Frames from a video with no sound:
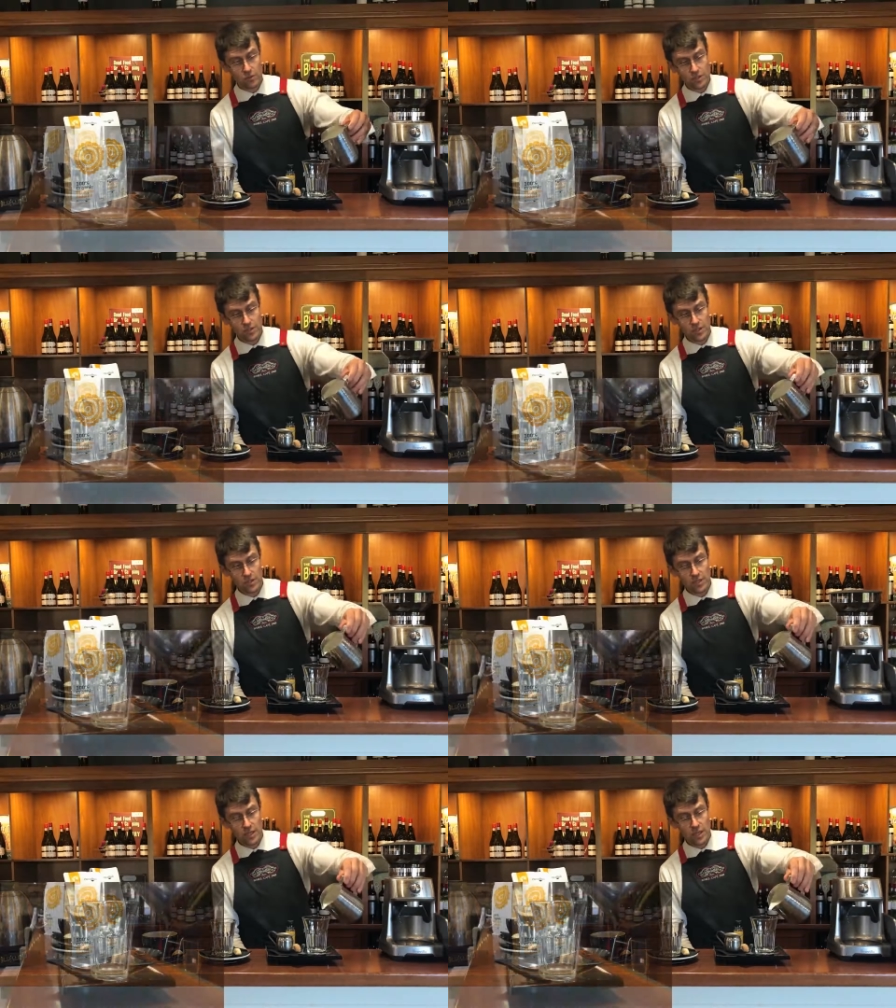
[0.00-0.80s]
So this
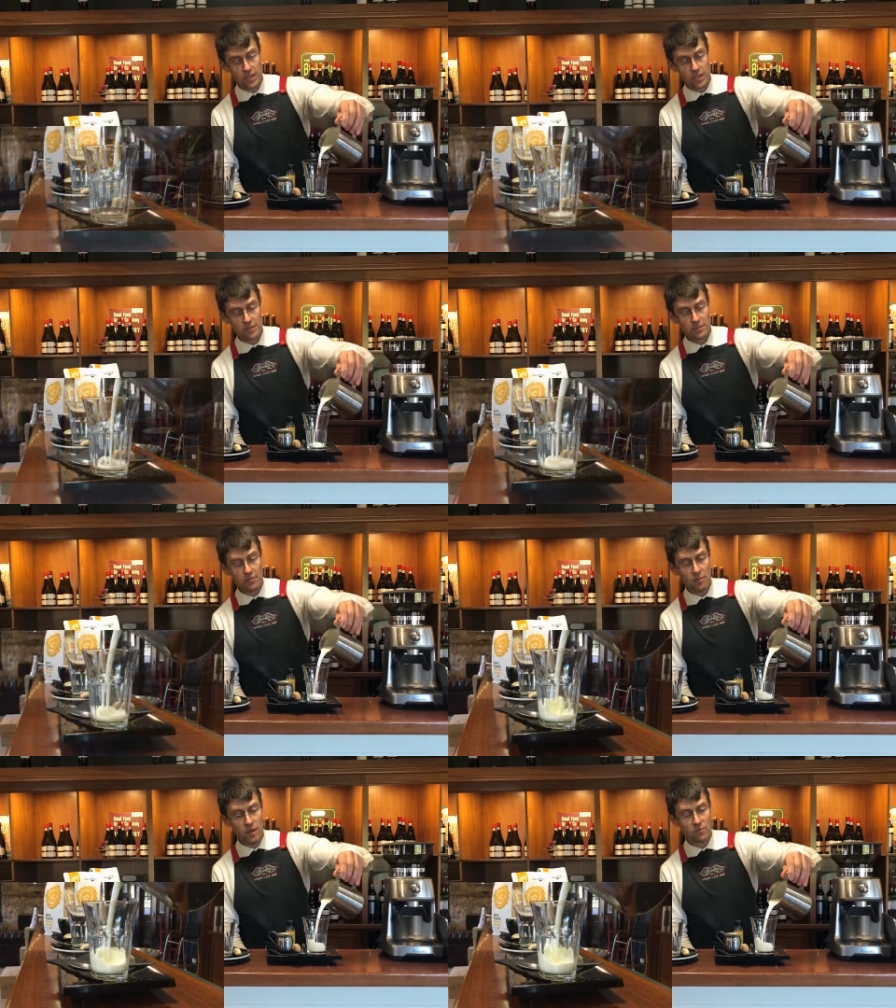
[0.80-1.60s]
is the
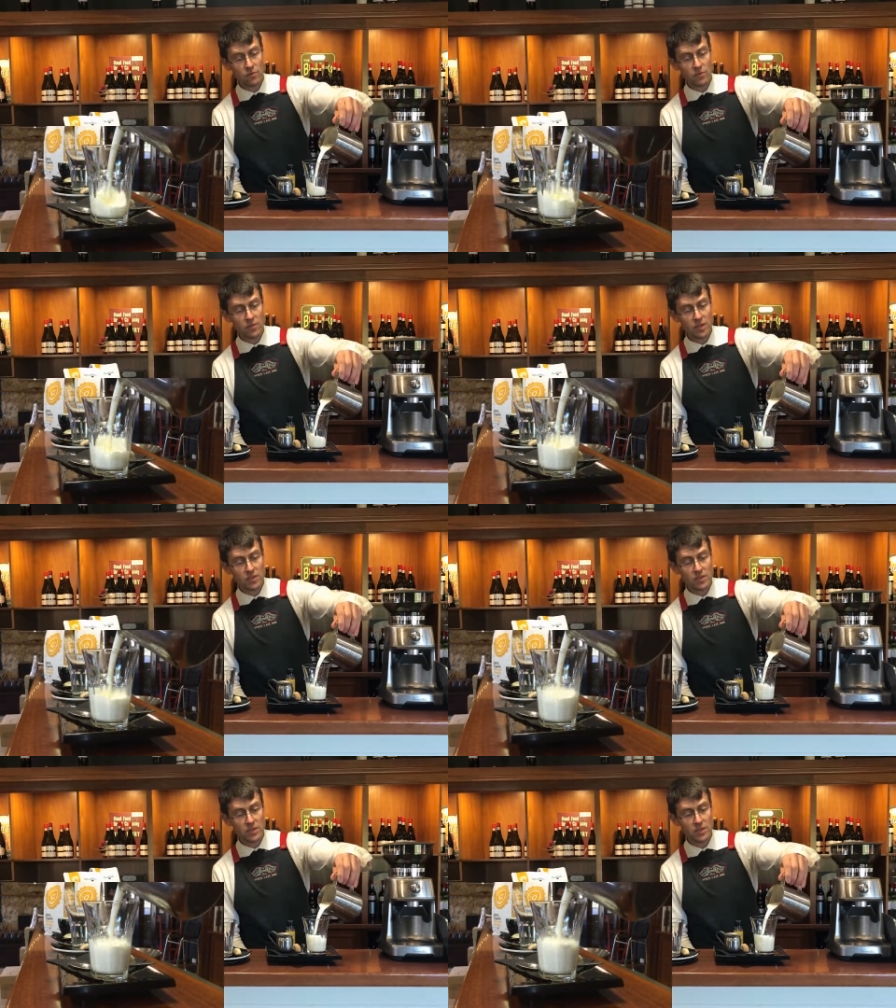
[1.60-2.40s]
amount of
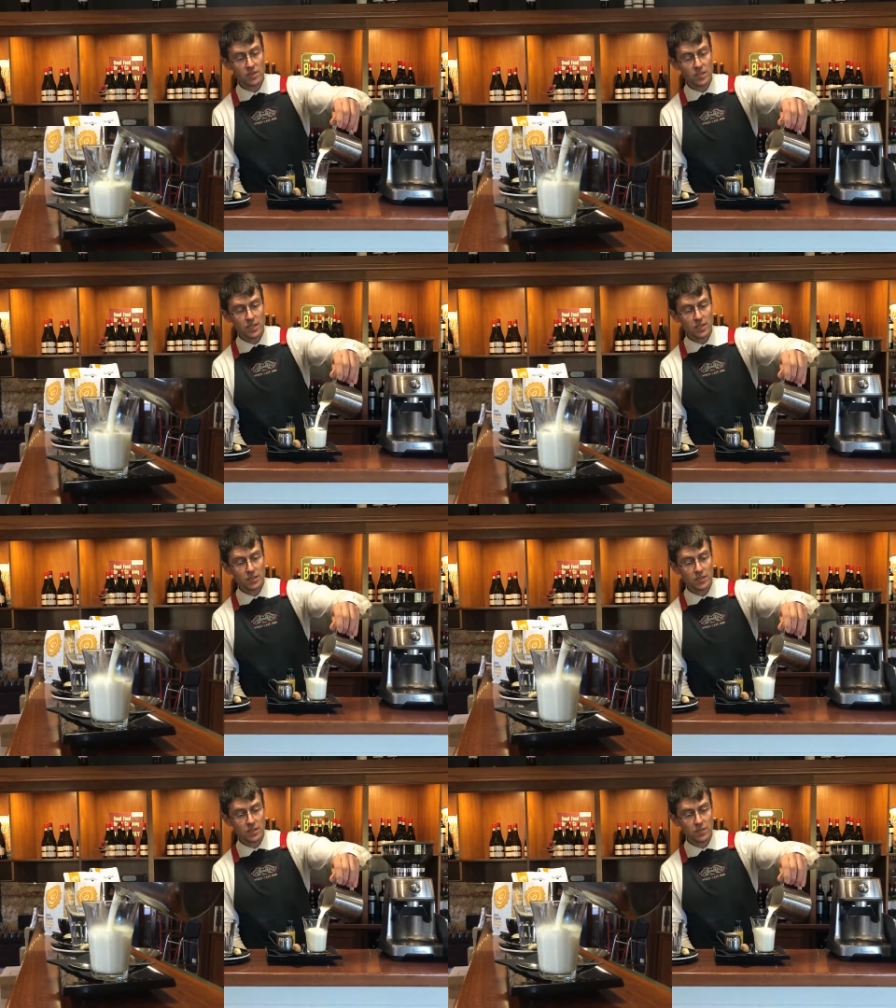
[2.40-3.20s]
milk
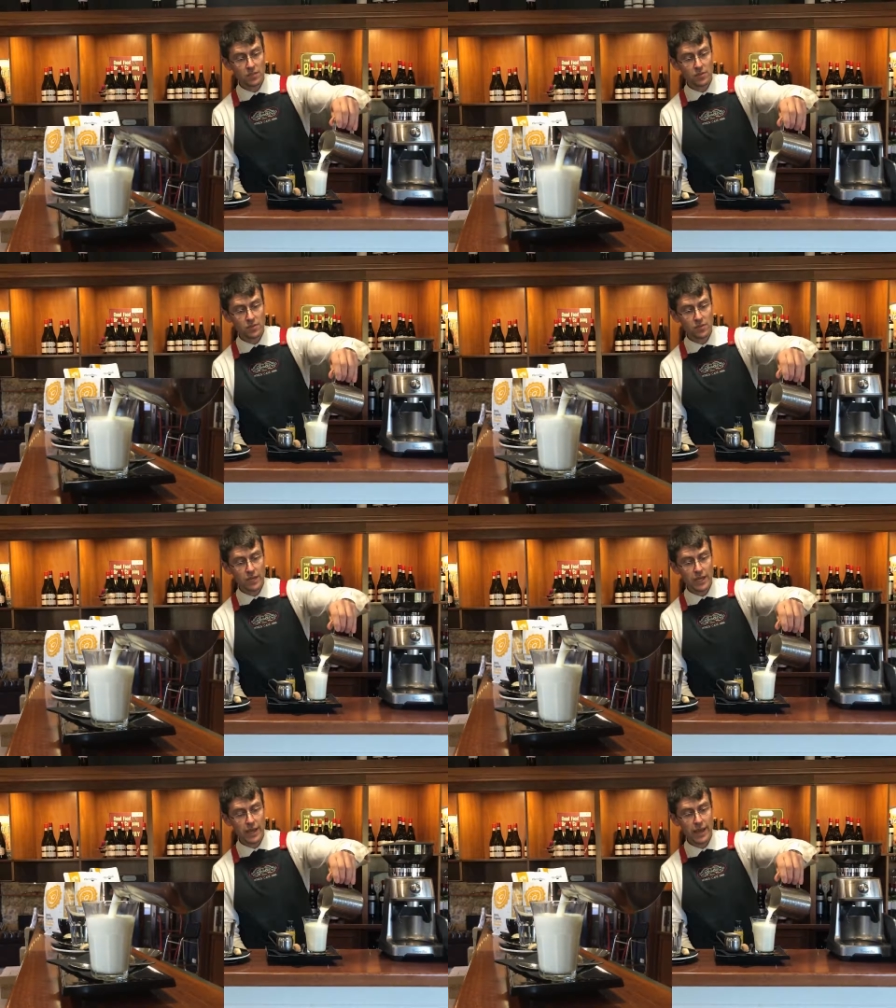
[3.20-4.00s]
that you're
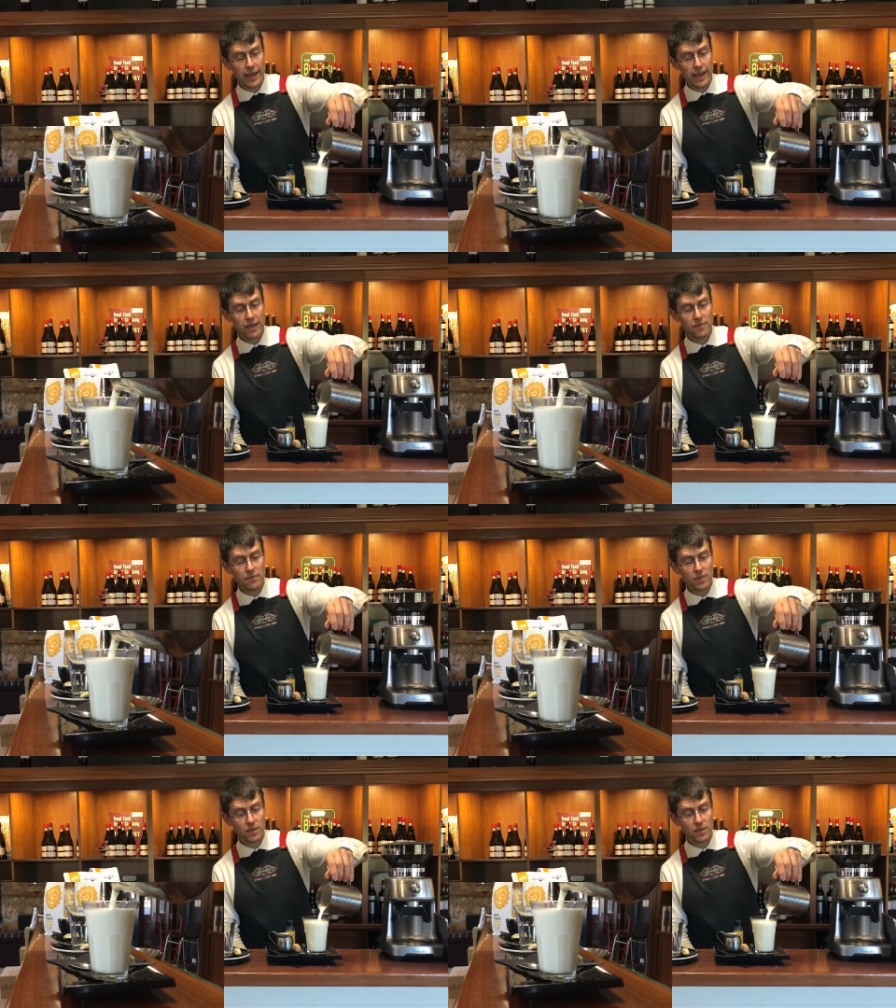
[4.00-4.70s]
gonna have,